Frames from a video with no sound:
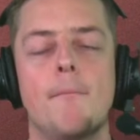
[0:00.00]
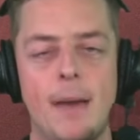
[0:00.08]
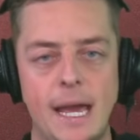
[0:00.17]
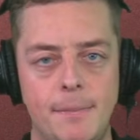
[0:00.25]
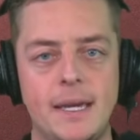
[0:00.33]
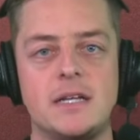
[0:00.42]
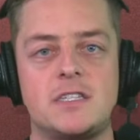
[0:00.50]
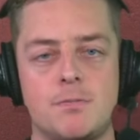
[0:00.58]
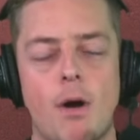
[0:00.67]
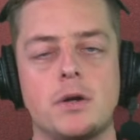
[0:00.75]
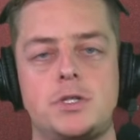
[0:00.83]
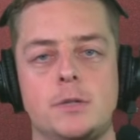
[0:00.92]
maybe it's
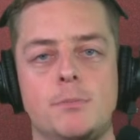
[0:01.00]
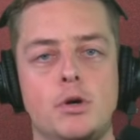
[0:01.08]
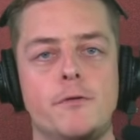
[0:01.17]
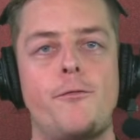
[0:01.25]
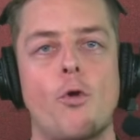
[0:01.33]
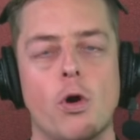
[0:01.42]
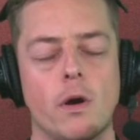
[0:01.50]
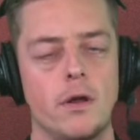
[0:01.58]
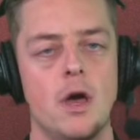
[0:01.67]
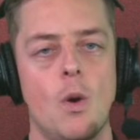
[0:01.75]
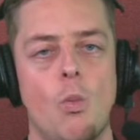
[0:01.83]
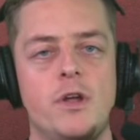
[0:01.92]
smart to move forward
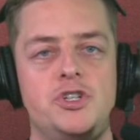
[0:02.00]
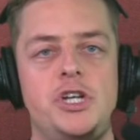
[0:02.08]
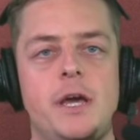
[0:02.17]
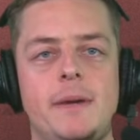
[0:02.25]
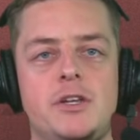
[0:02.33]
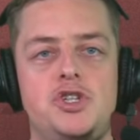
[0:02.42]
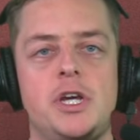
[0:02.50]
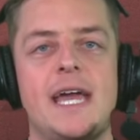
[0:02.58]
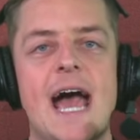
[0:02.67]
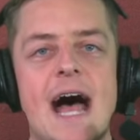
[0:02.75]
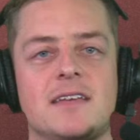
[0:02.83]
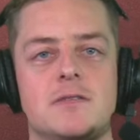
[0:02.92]
with Jimmy
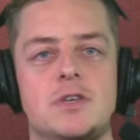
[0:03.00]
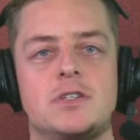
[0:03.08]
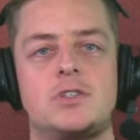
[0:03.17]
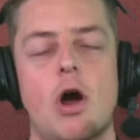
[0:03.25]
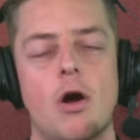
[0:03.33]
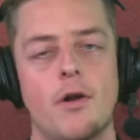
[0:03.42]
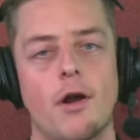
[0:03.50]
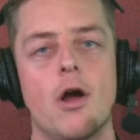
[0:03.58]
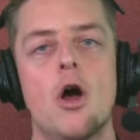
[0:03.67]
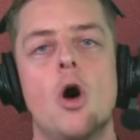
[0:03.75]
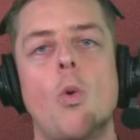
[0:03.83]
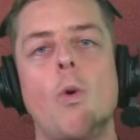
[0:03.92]
G as the starter.
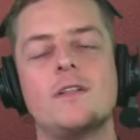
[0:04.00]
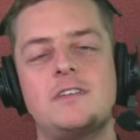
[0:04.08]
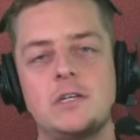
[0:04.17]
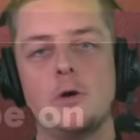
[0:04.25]
What do